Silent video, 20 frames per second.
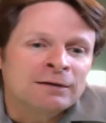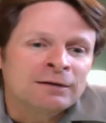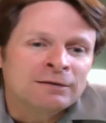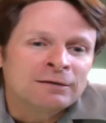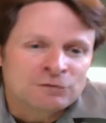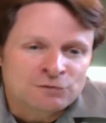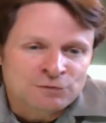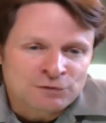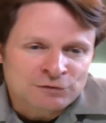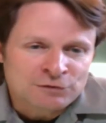
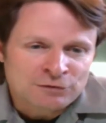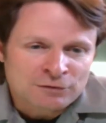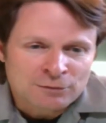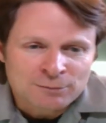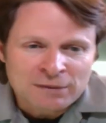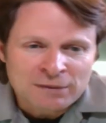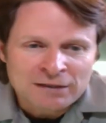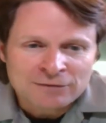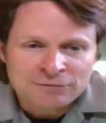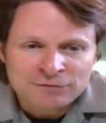this physical
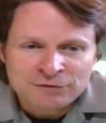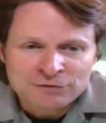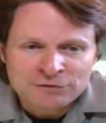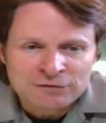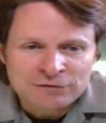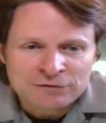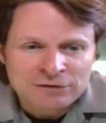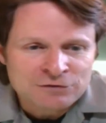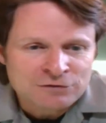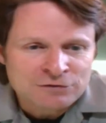
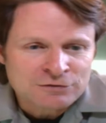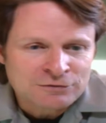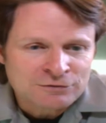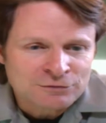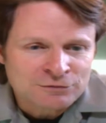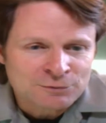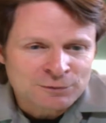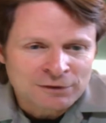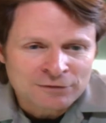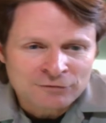manifestation
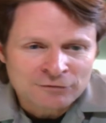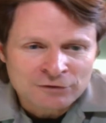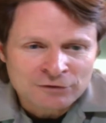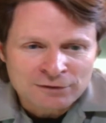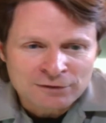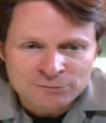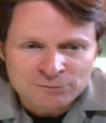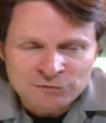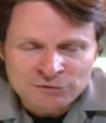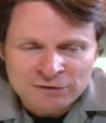to whatever
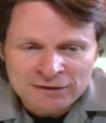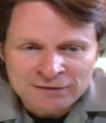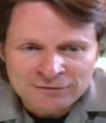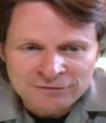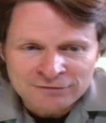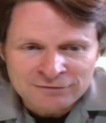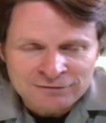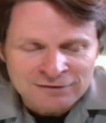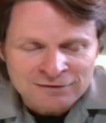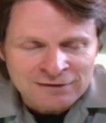comes
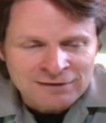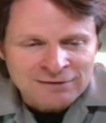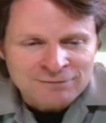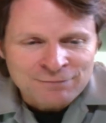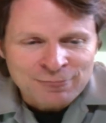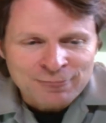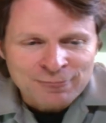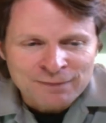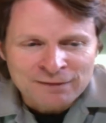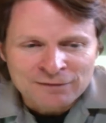next,
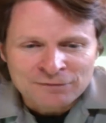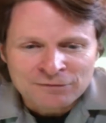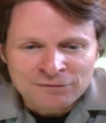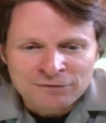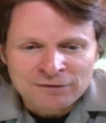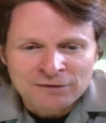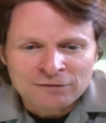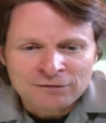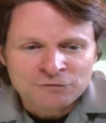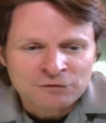that
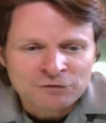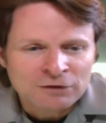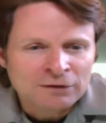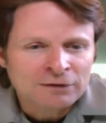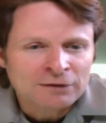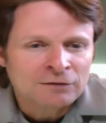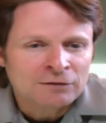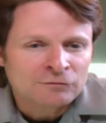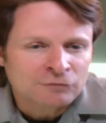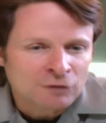the
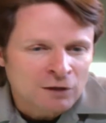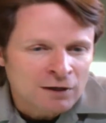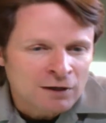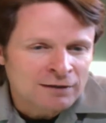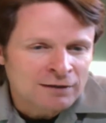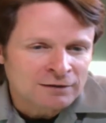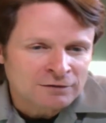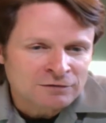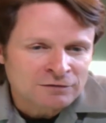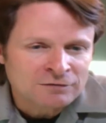feeling of
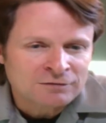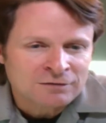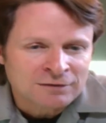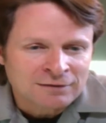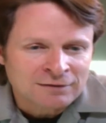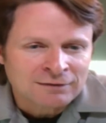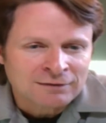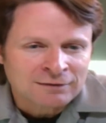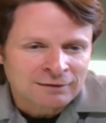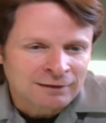loss
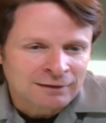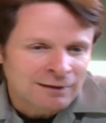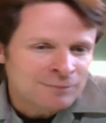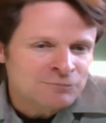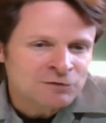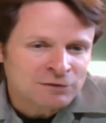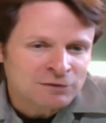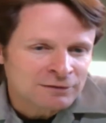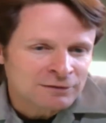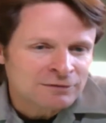and
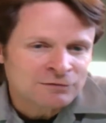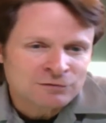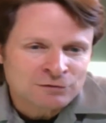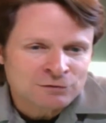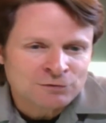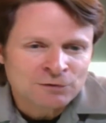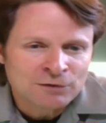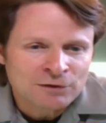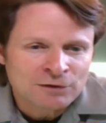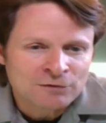emptiness
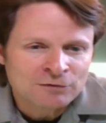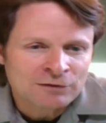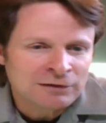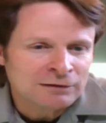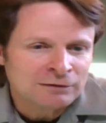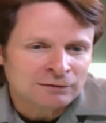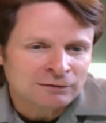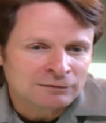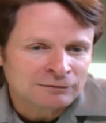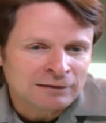is very
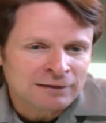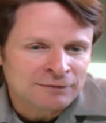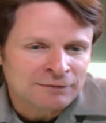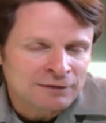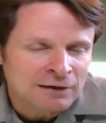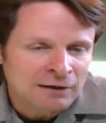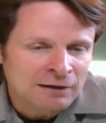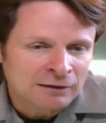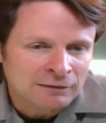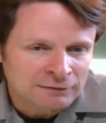real around
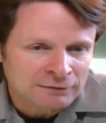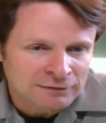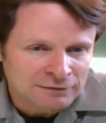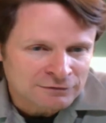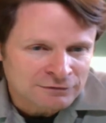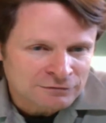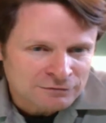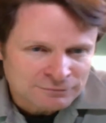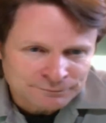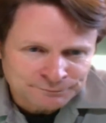the
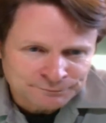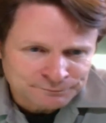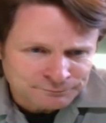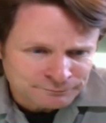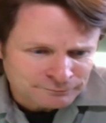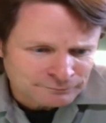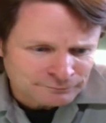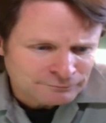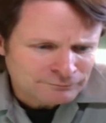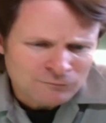holidays.
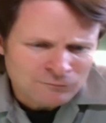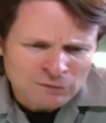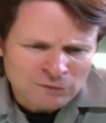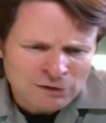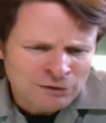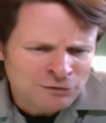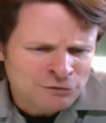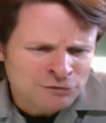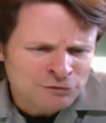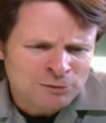Mm-hmm.
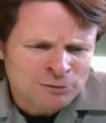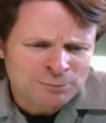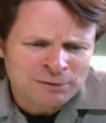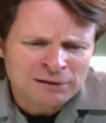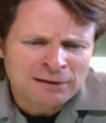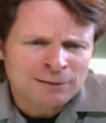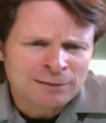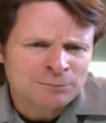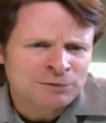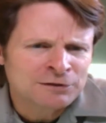And so
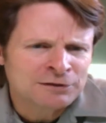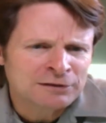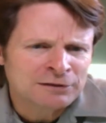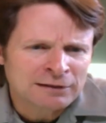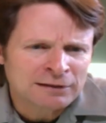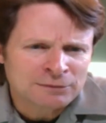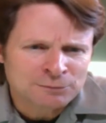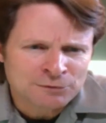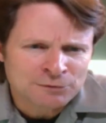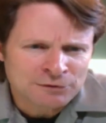being able to
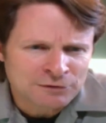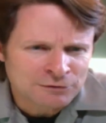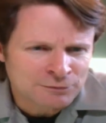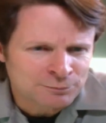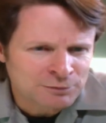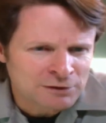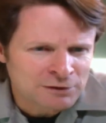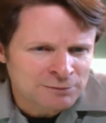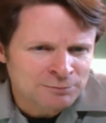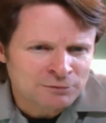connect with
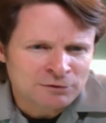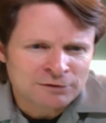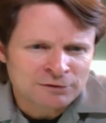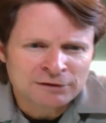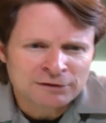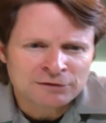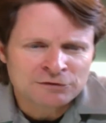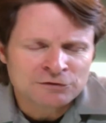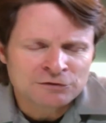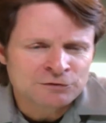other people,
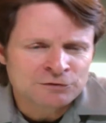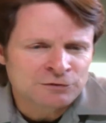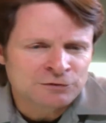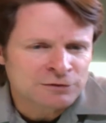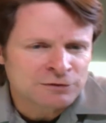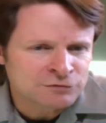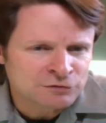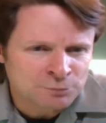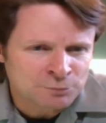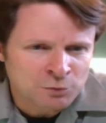get into
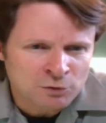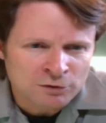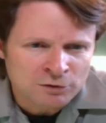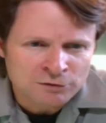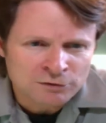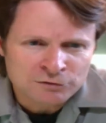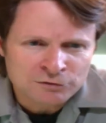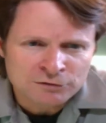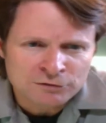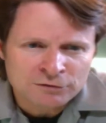grief
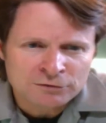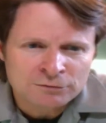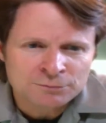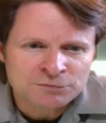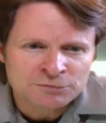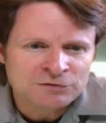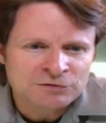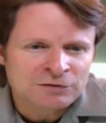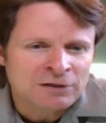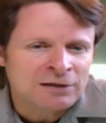support
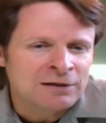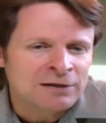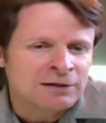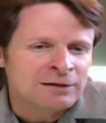groups,